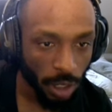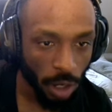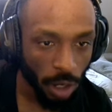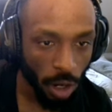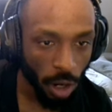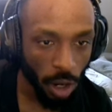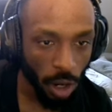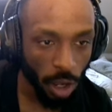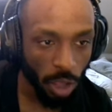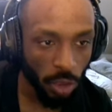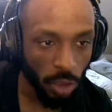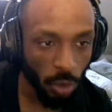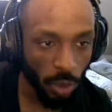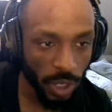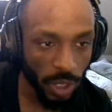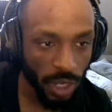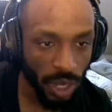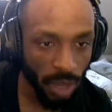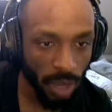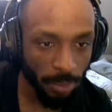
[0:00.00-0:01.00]
all the way
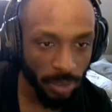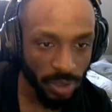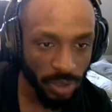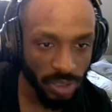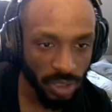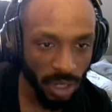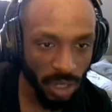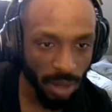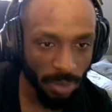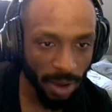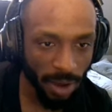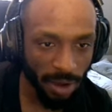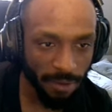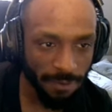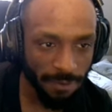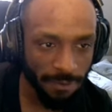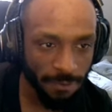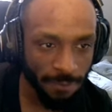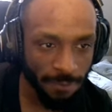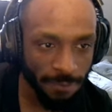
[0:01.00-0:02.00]
up into about
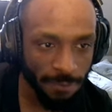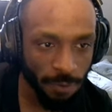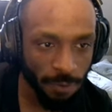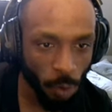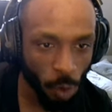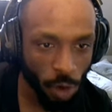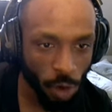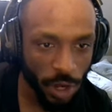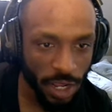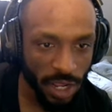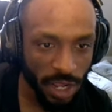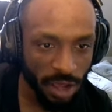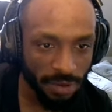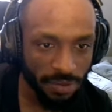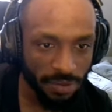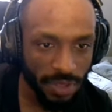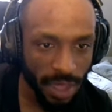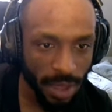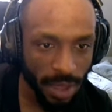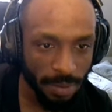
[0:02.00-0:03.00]
40 of
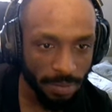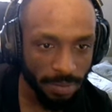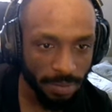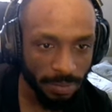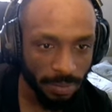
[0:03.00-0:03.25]
them,